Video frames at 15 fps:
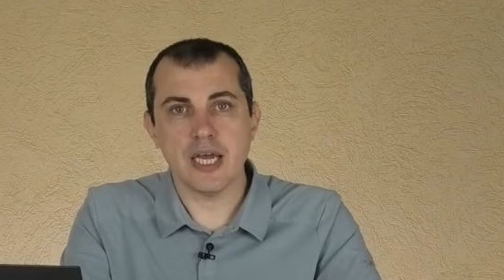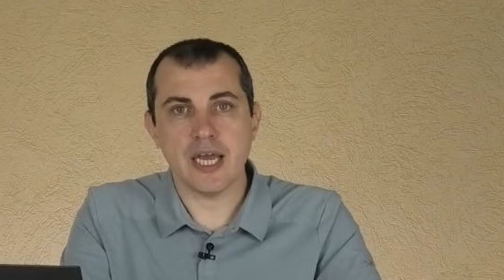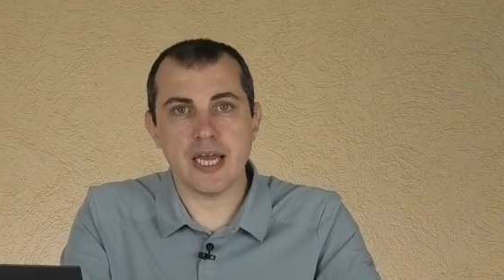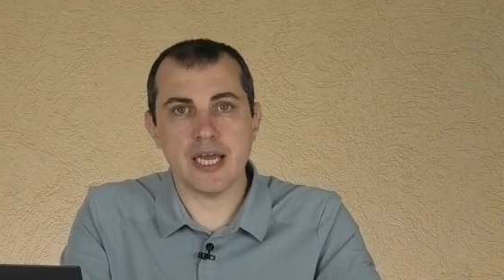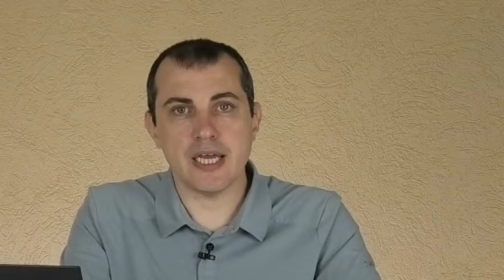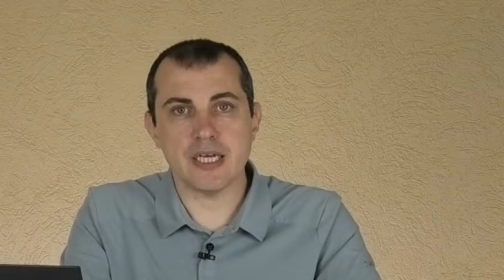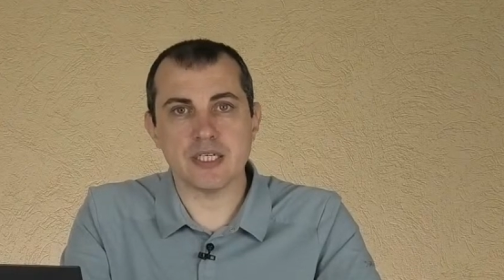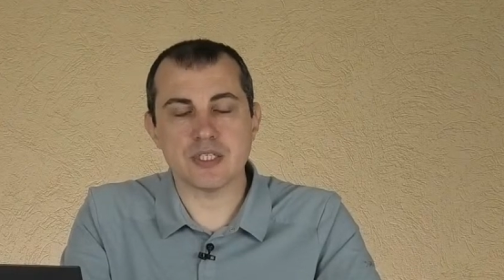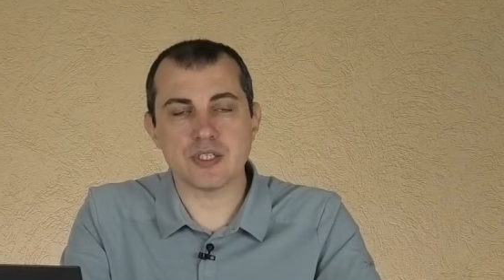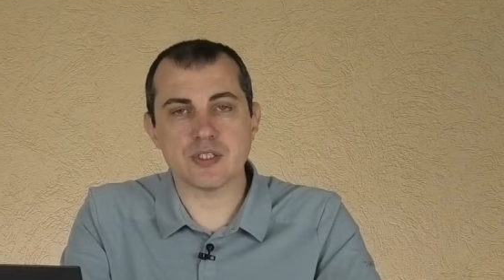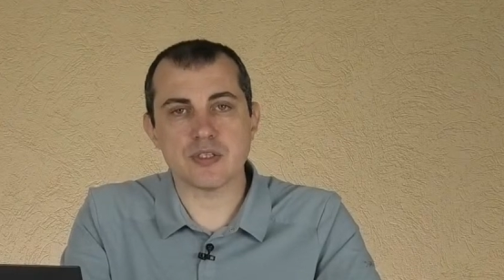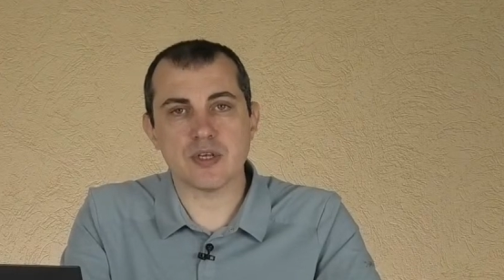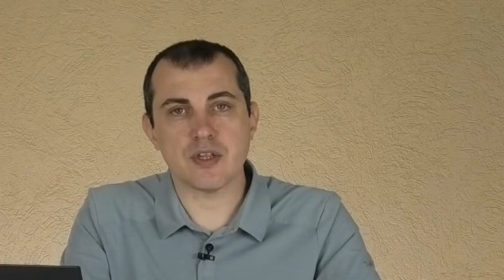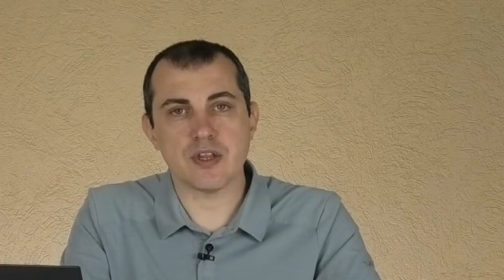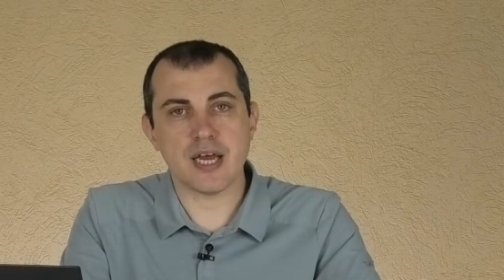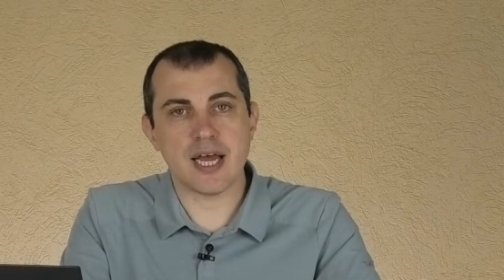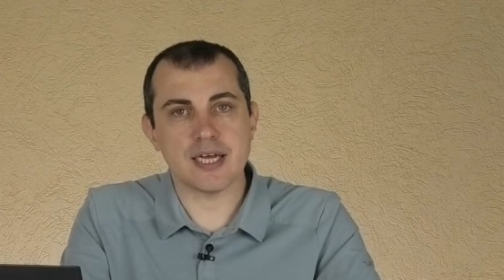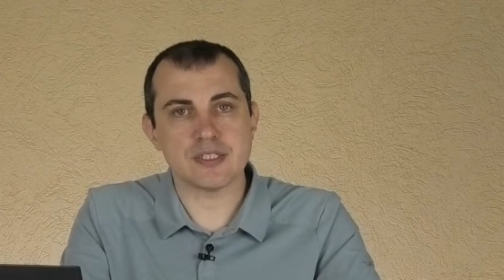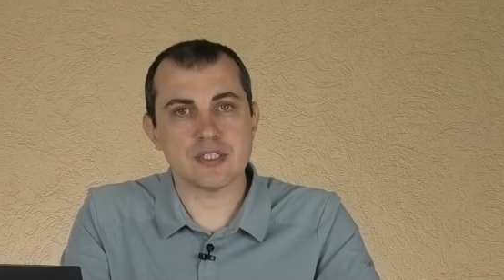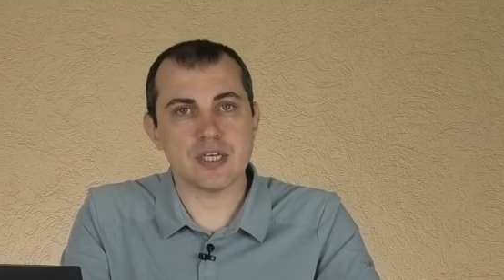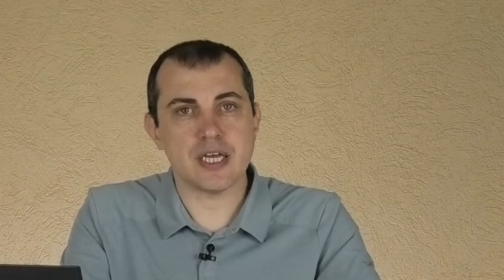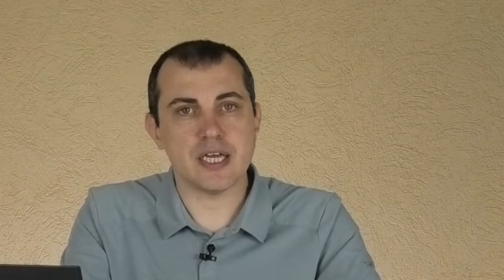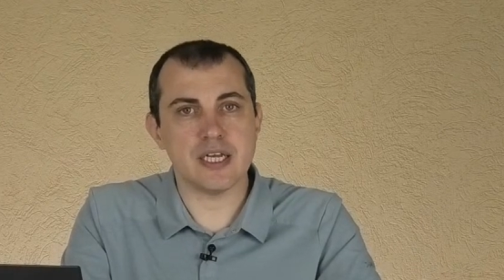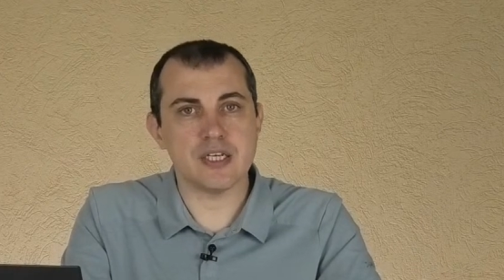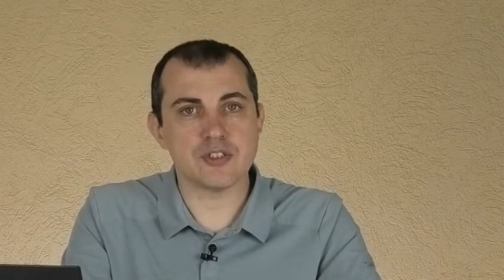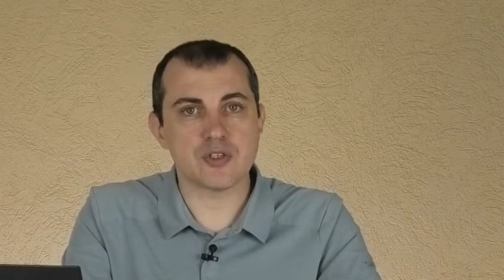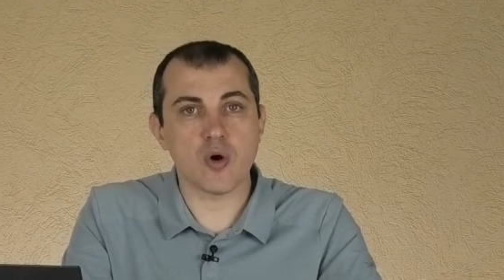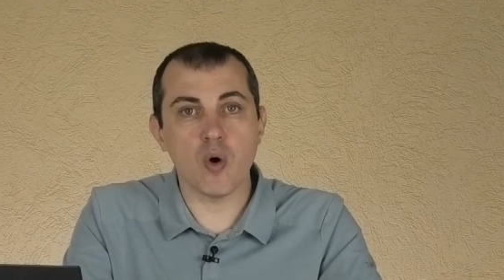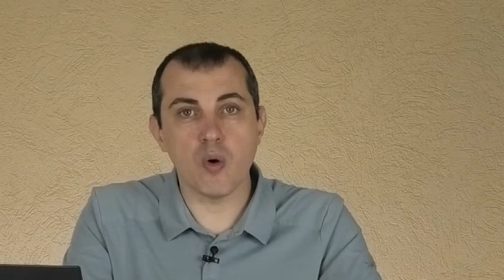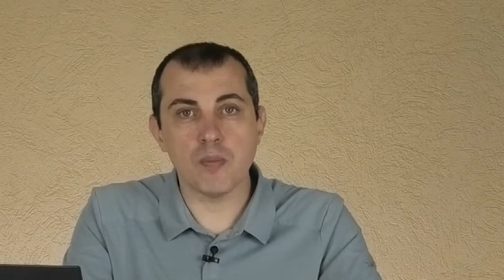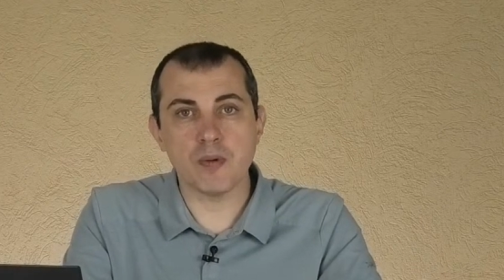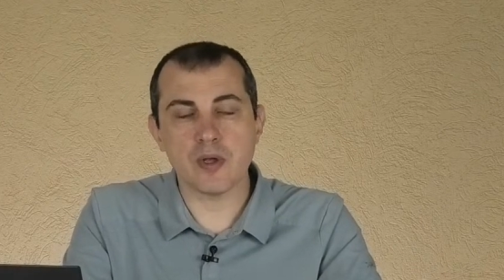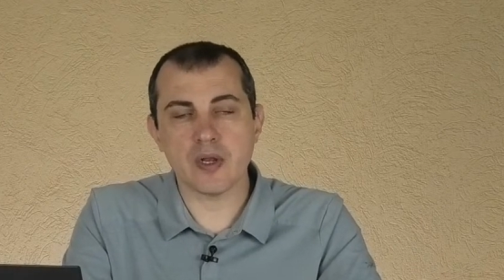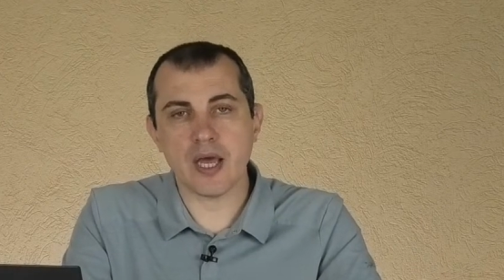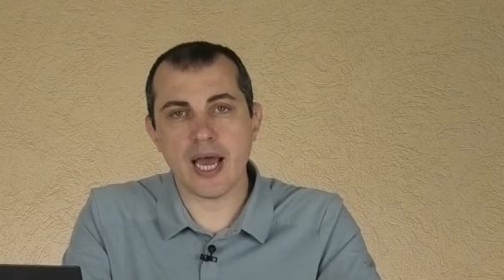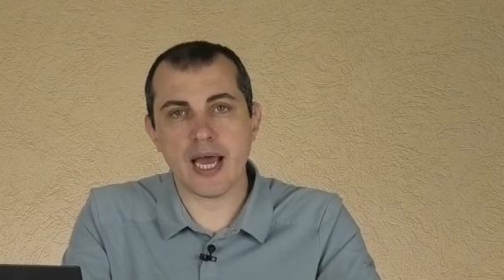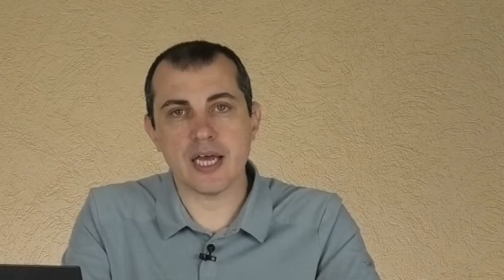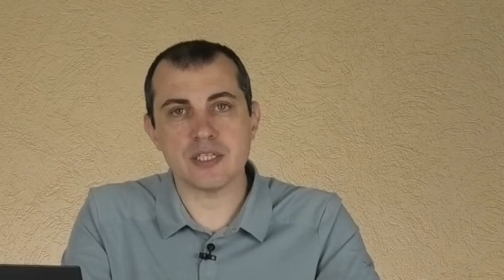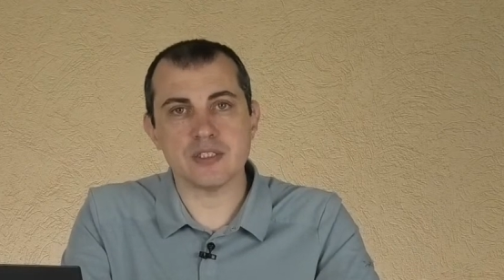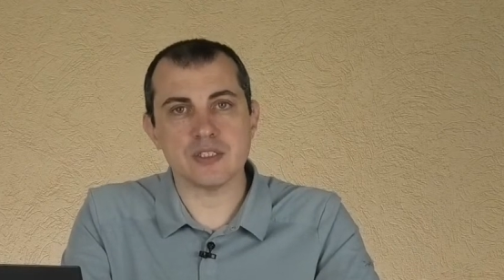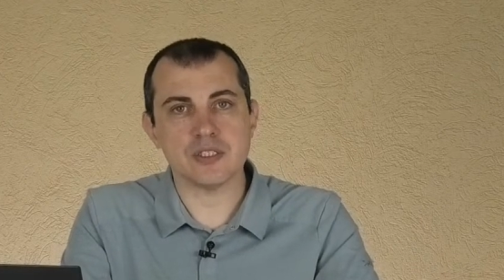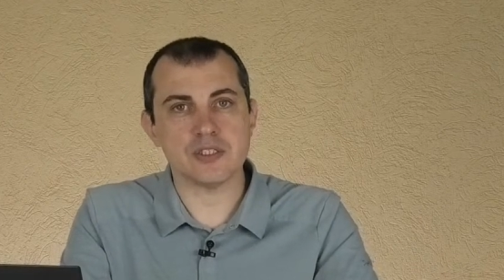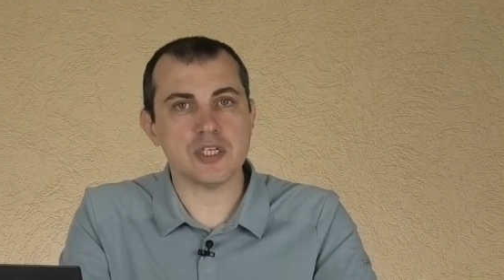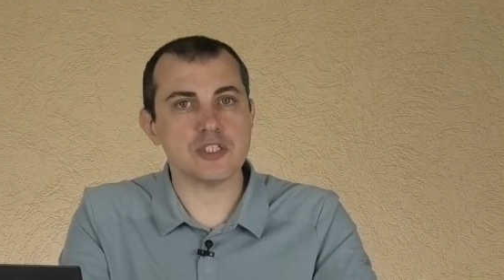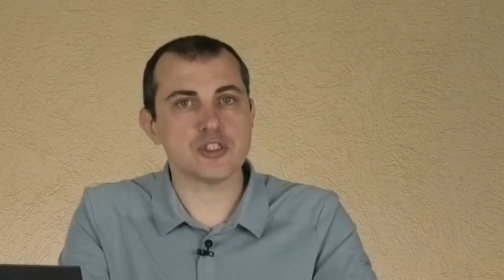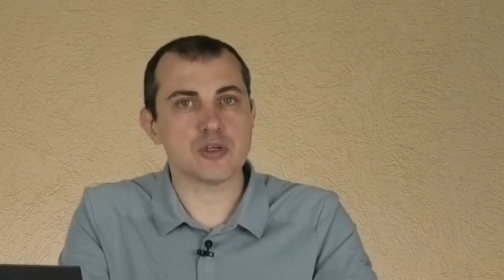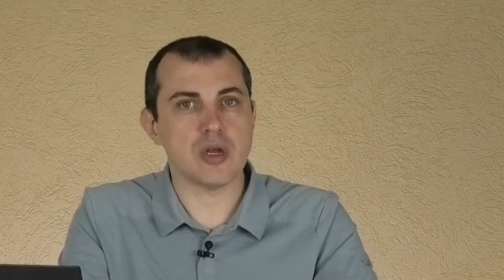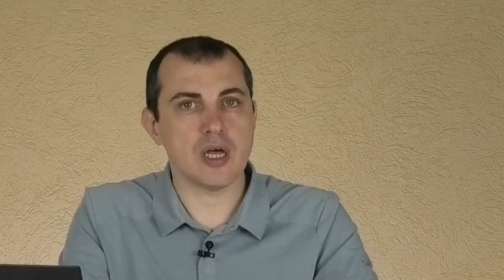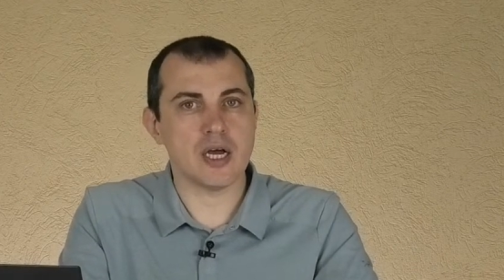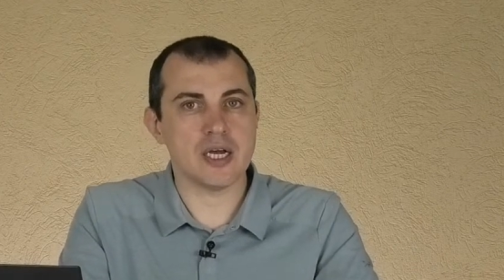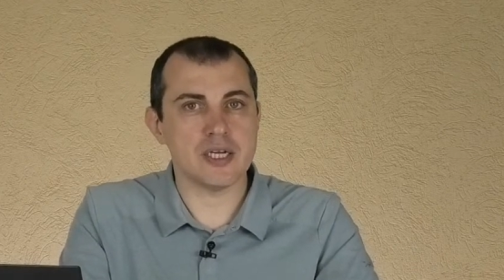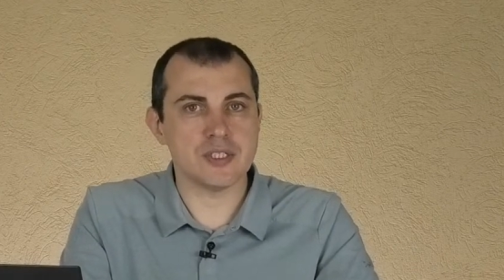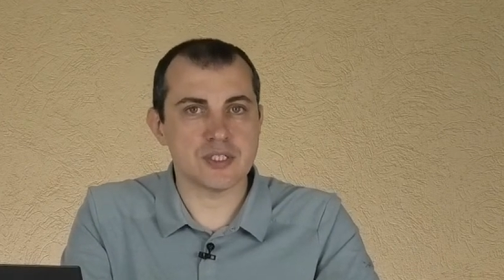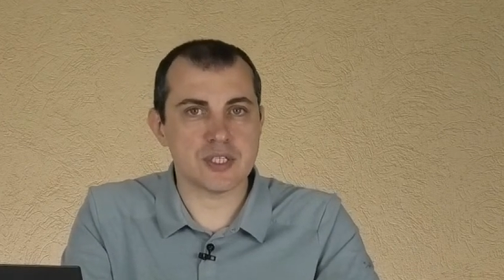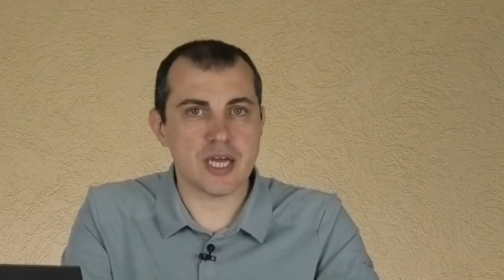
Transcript: is that it is open and decentralized